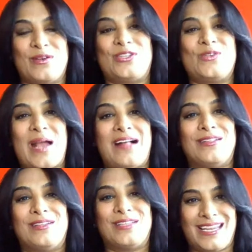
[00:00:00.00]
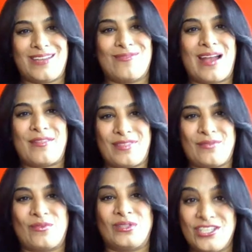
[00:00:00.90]
spirituality rather
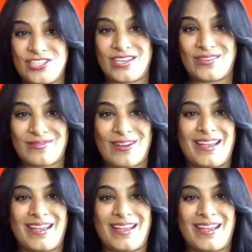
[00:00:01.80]
than religion,